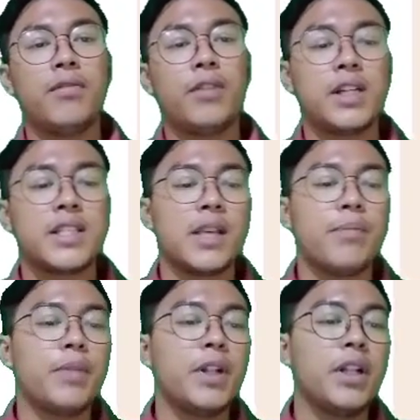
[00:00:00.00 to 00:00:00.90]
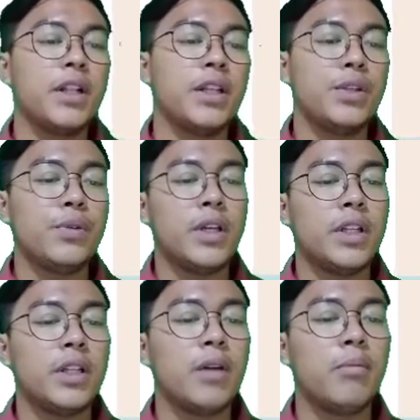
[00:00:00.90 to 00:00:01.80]
For example, you
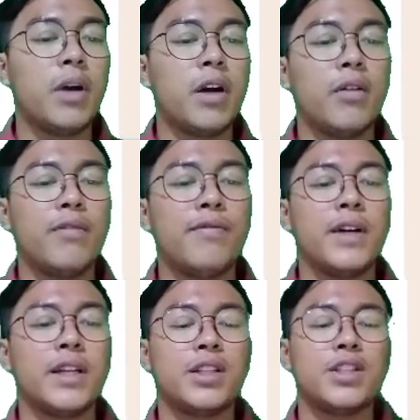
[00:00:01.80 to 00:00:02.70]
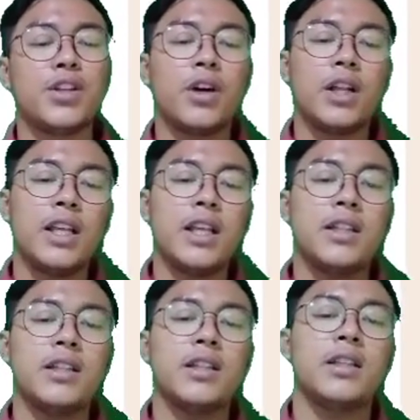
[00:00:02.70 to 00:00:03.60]
eat a bar of white
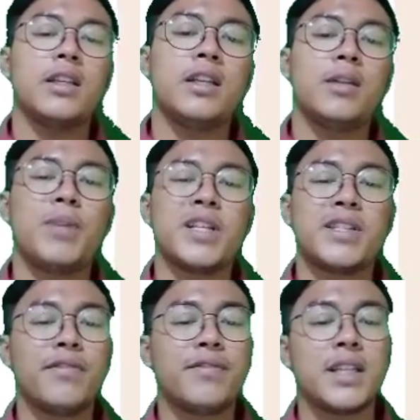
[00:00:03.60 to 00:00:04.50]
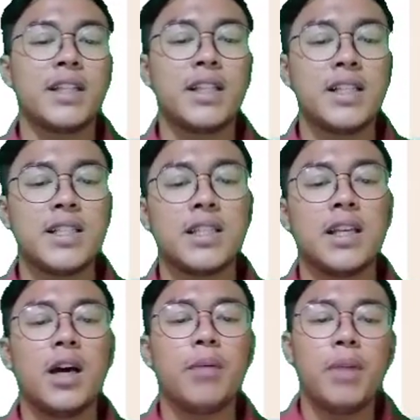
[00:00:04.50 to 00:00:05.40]
chocolate. In the passive sentence,
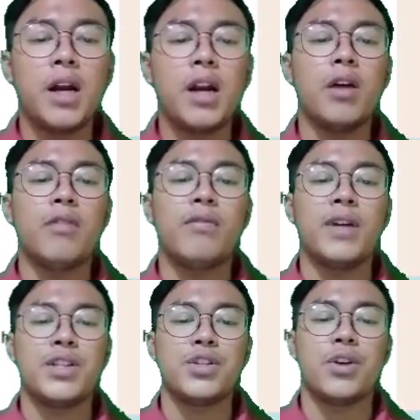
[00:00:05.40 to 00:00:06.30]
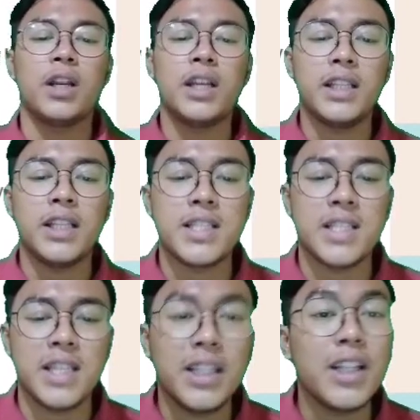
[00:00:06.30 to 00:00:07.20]
a bar of white chocolate
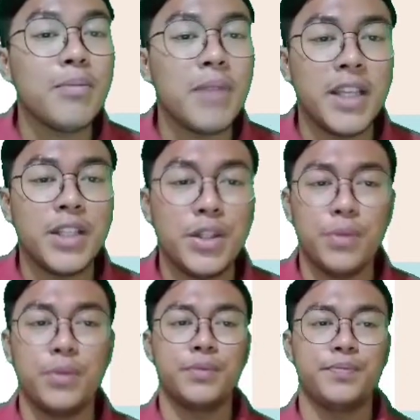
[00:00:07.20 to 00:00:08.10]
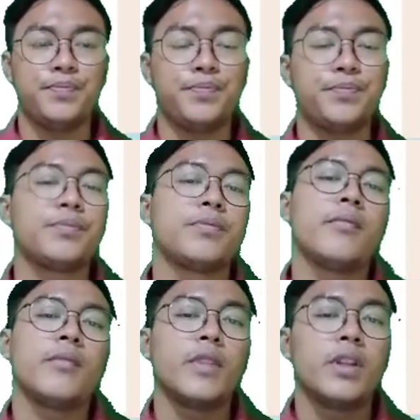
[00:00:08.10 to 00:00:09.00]
is eaten by you,
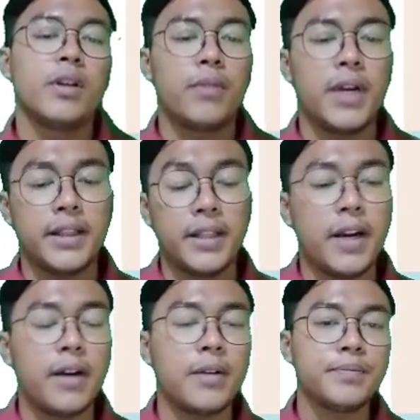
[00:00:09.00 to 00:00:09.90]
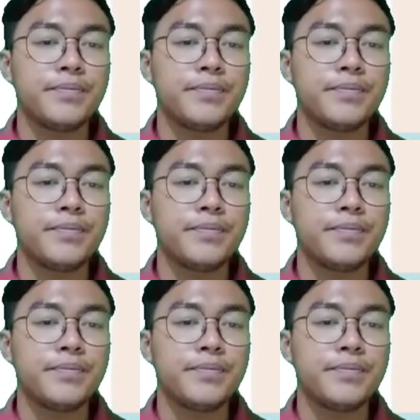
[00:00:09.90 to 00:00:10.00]
right there.